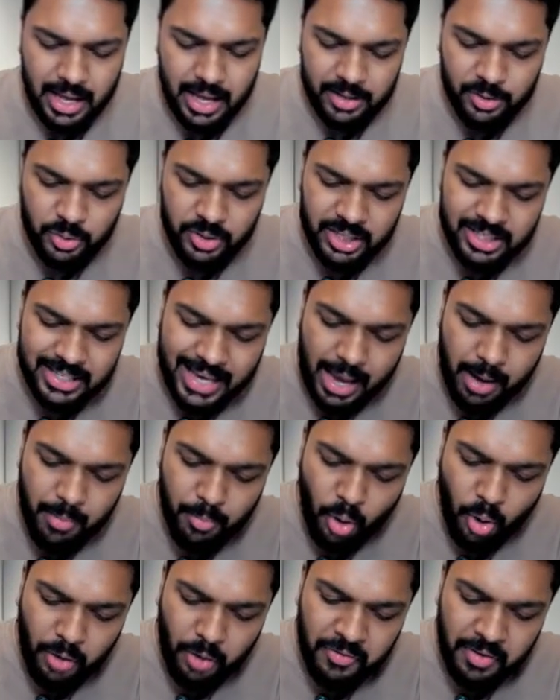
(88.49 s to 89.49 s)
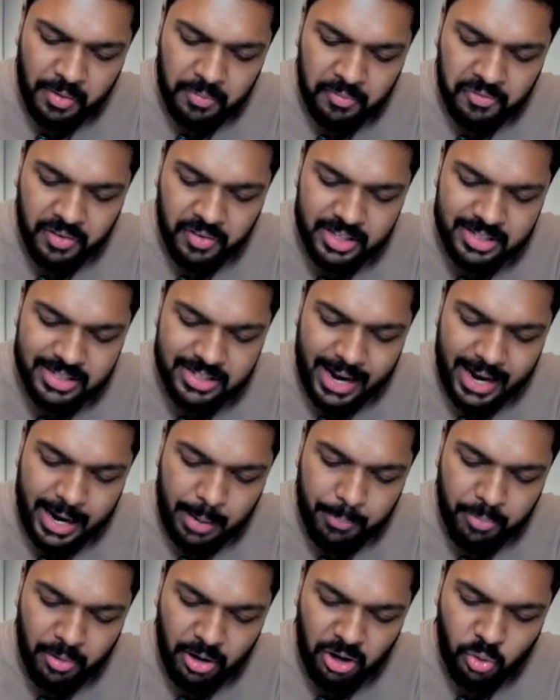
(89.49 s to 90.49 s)
So this came about from 1st
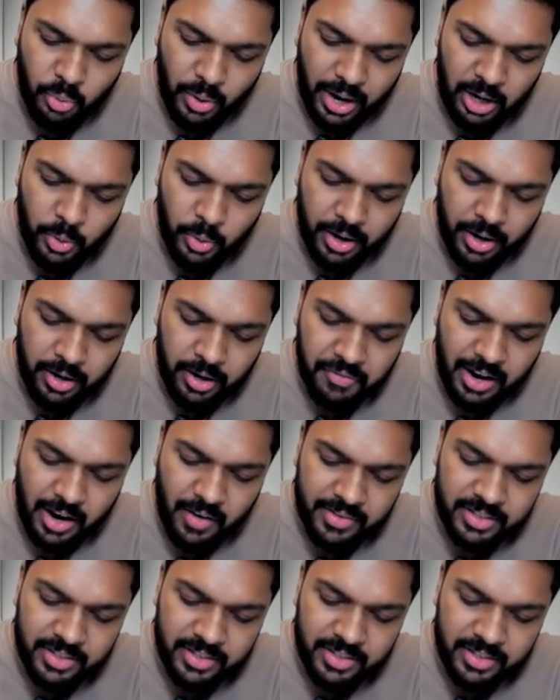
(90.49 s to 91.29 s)
April 2025,